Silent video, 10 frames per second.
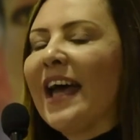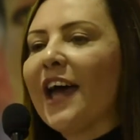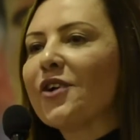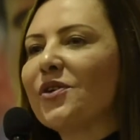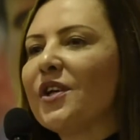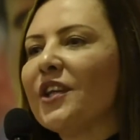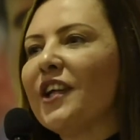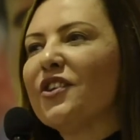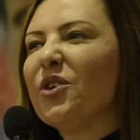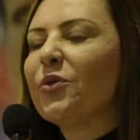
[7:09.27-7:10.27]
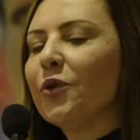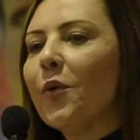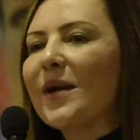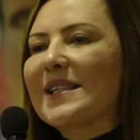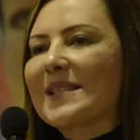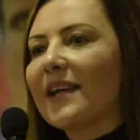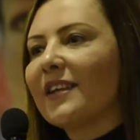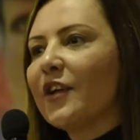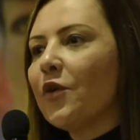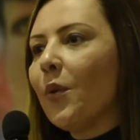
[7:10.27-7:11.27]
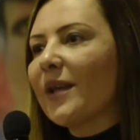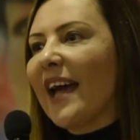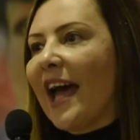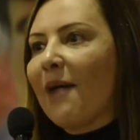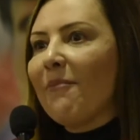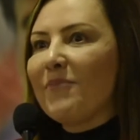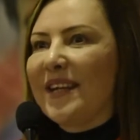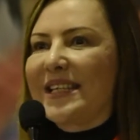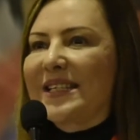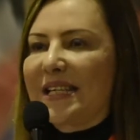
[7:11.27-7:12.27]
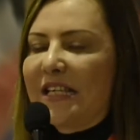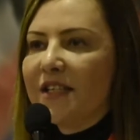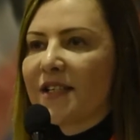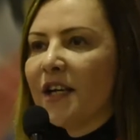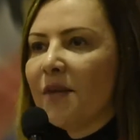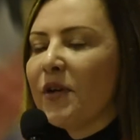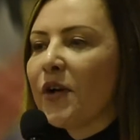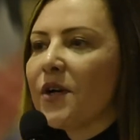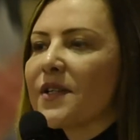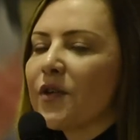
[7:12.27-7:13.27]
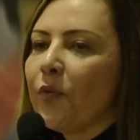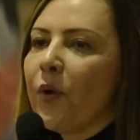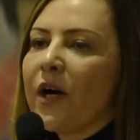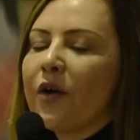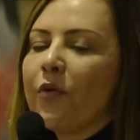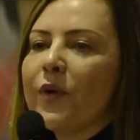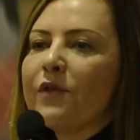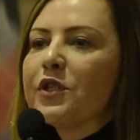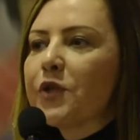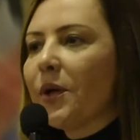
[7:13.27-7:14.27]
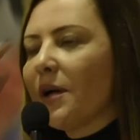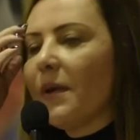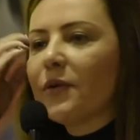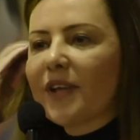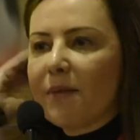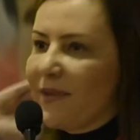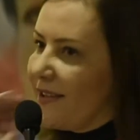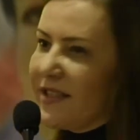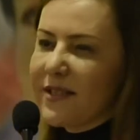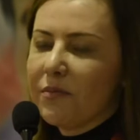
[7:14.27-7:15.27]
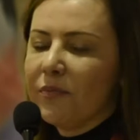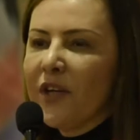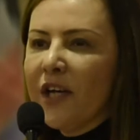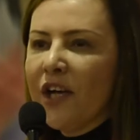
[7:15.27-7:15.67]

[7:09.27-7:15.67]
Actually, they don't know exactly what happiness is, because when we talk about capitalism,